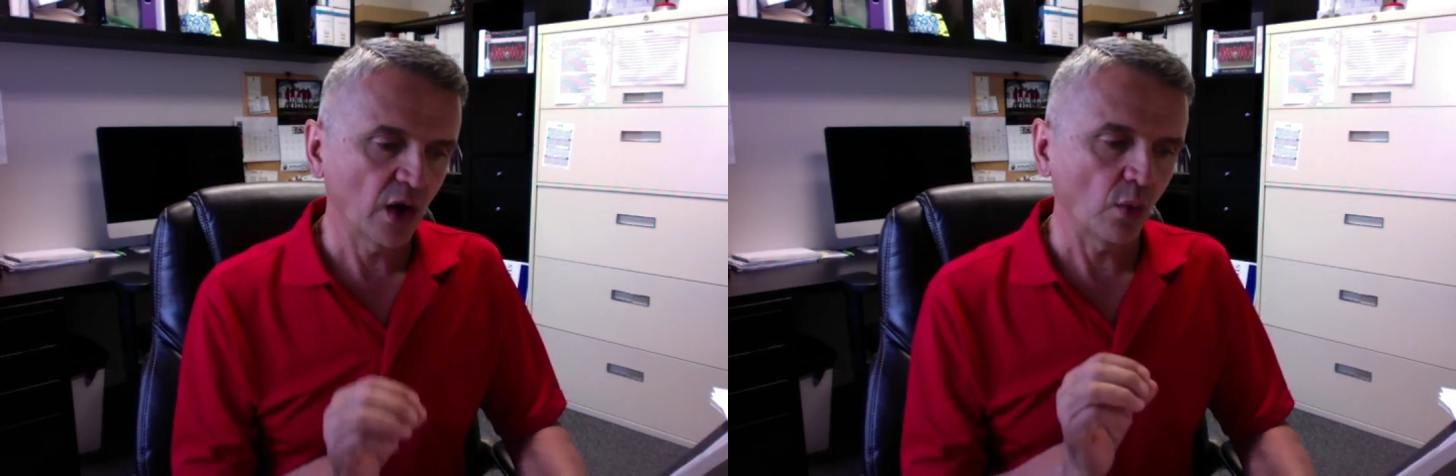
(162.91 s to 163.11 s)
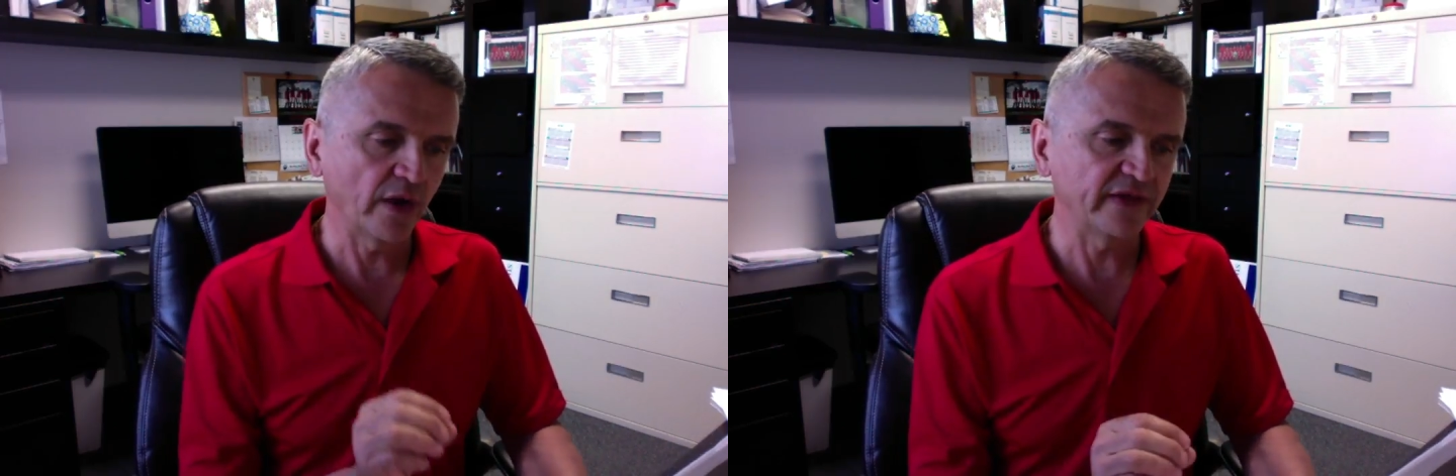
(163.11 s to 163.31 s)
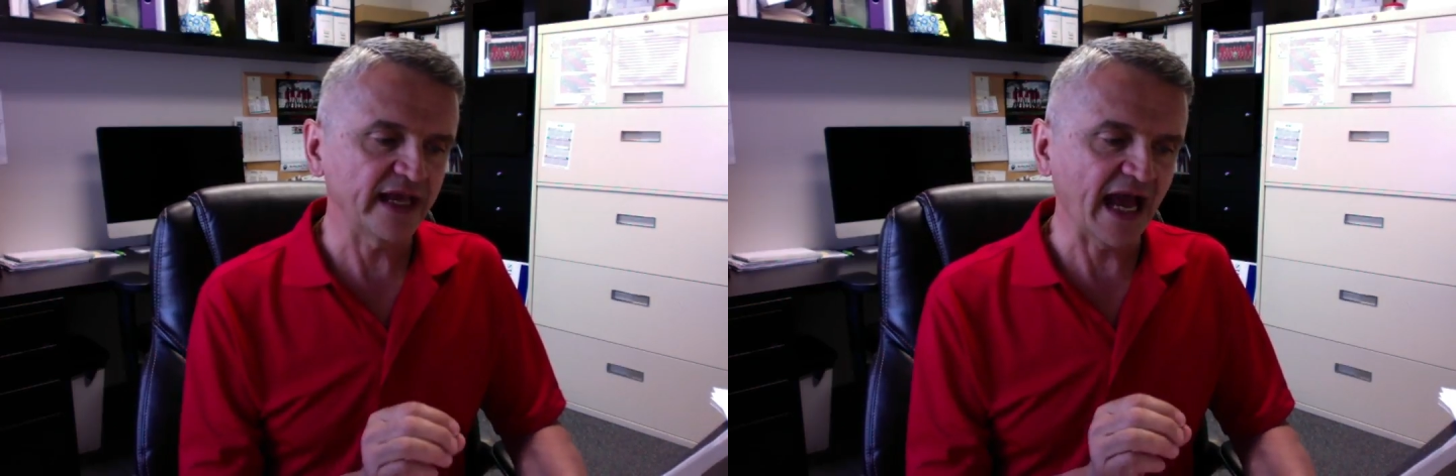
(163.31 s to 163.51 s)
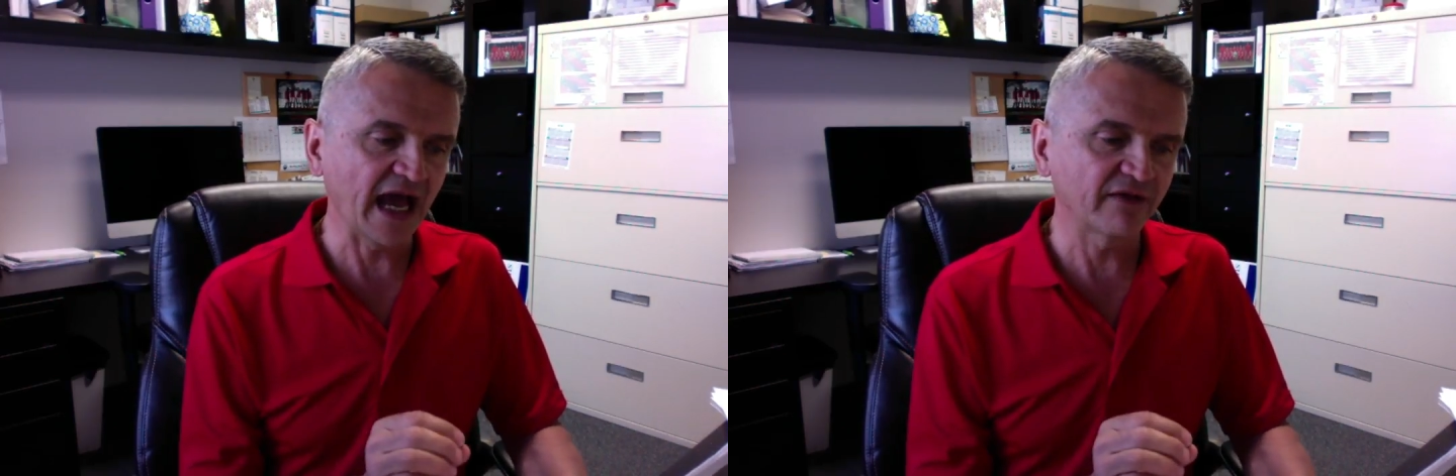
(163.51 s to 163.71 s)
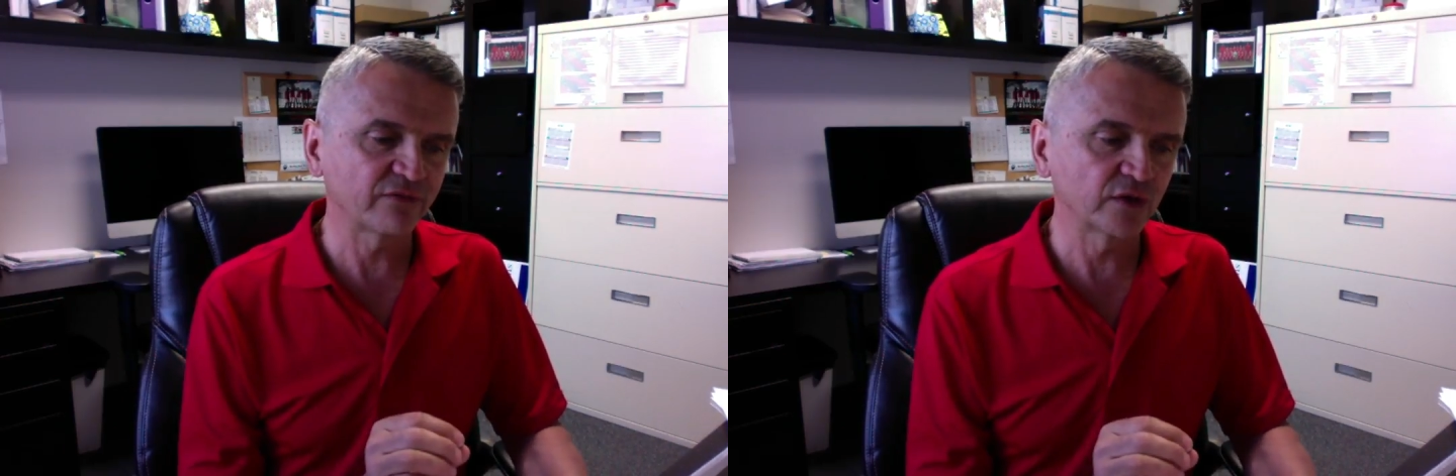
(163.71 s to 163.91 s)
when the
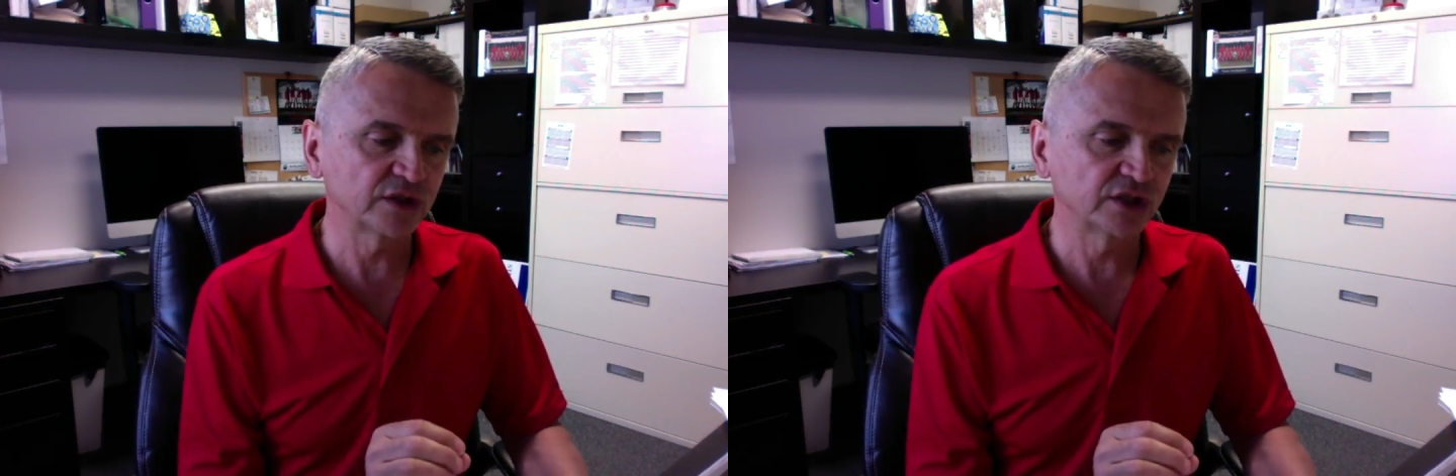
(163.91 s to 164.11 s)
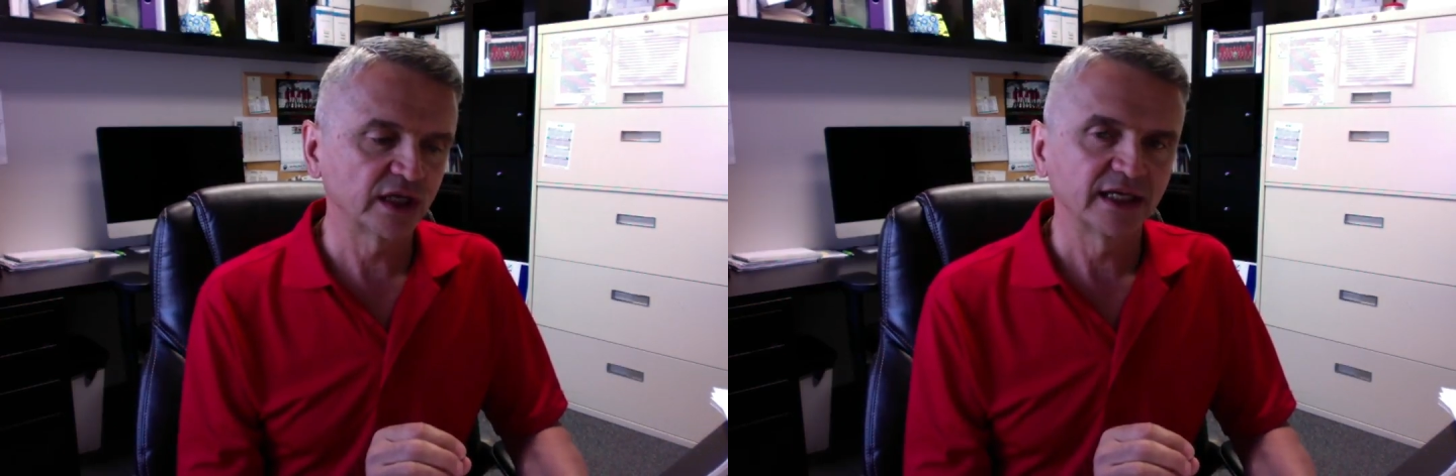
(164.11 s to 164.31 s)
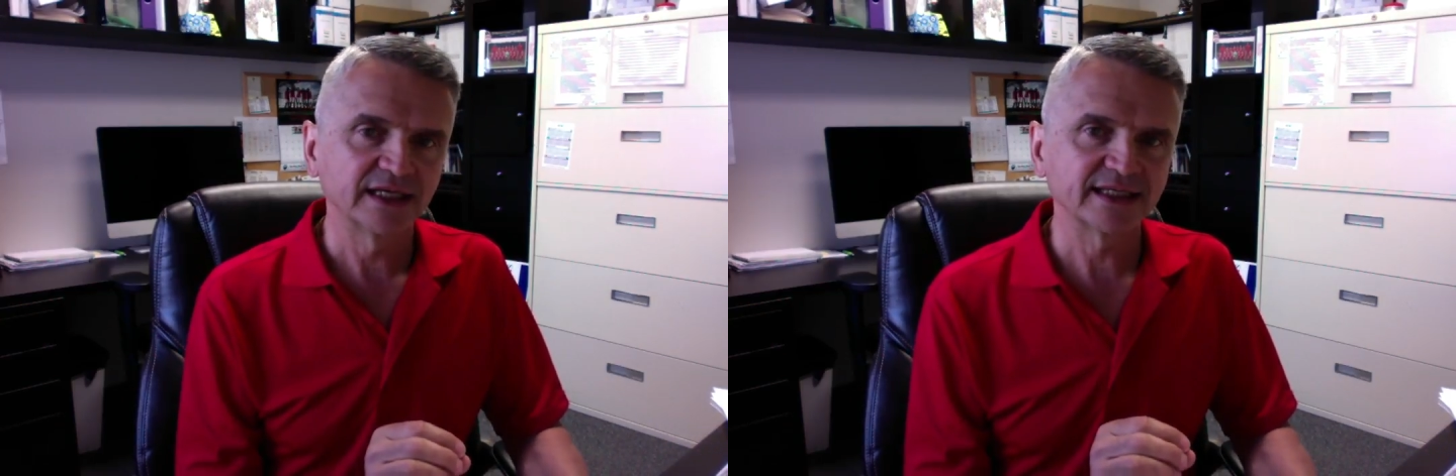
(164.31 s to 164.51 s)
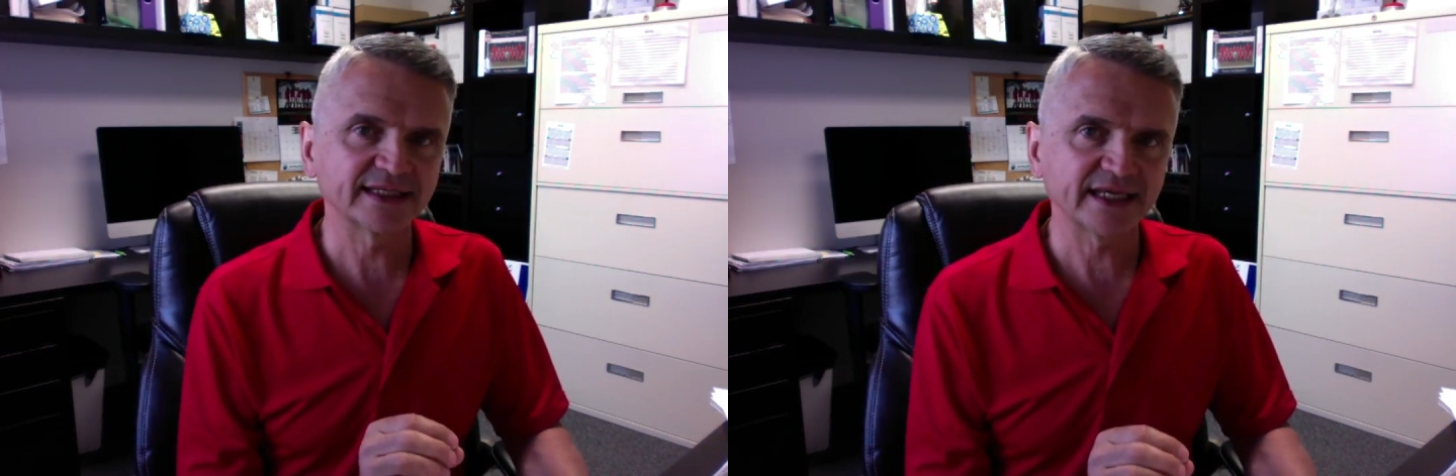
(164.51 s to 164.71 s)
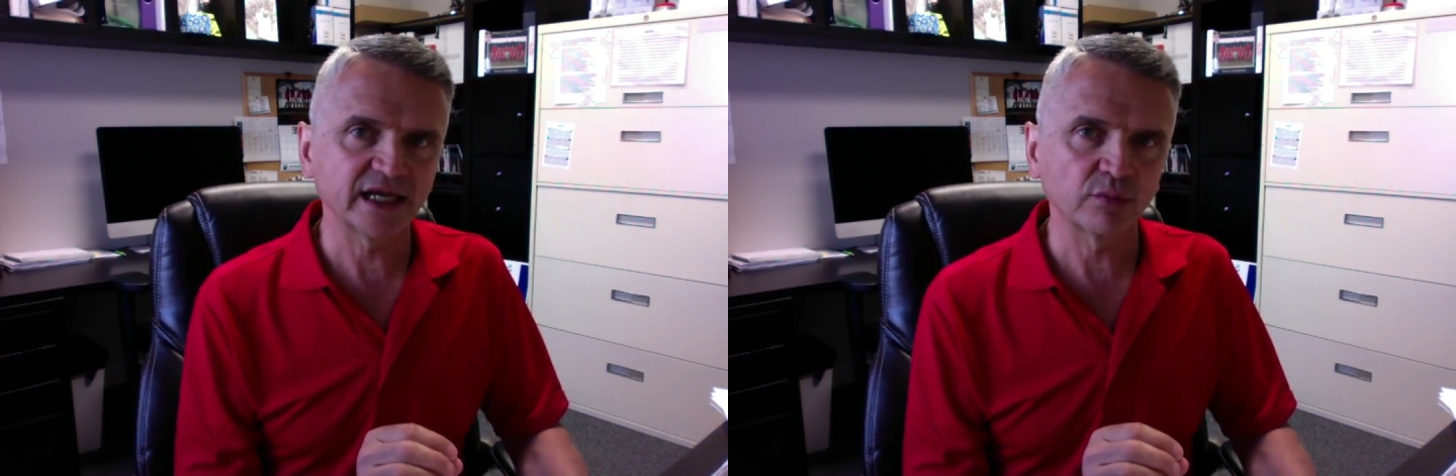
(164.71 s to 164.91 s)
average
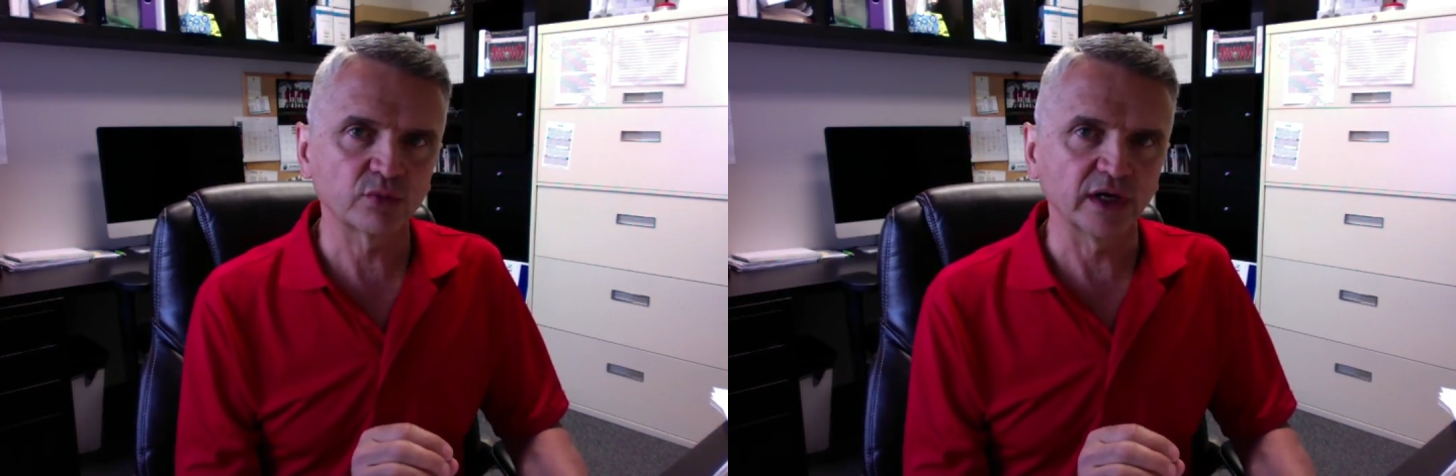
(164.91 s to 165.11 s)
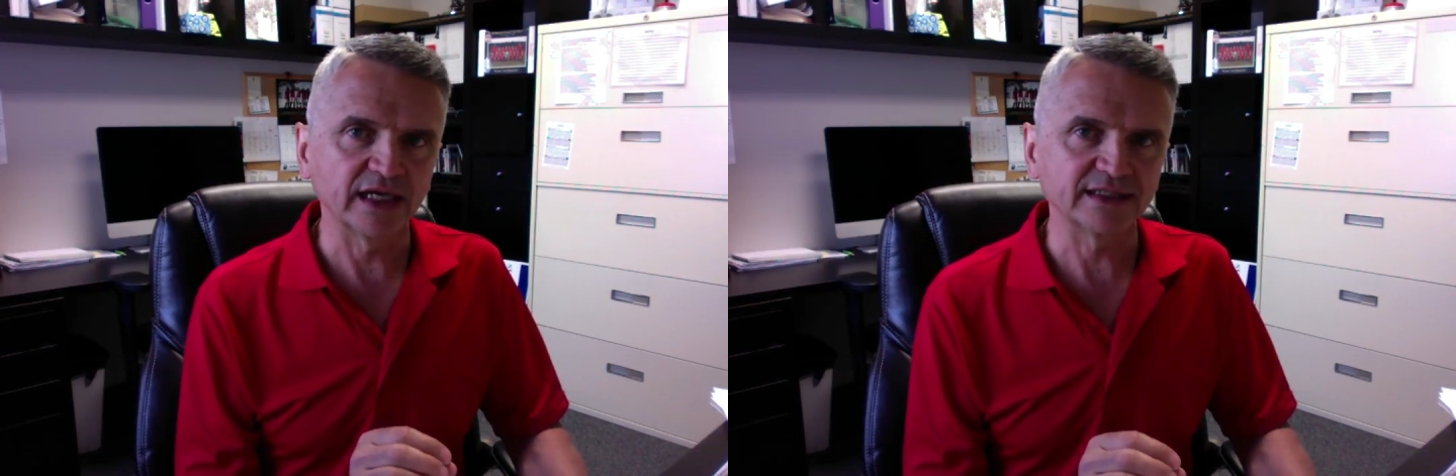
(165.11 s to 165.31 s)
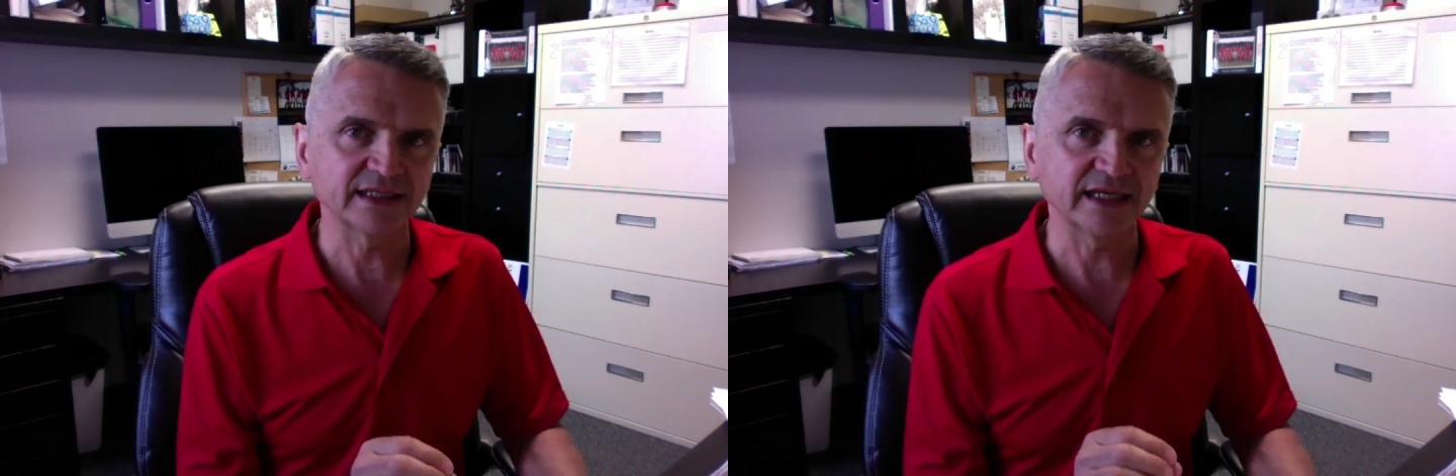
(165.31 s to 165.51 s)
sale price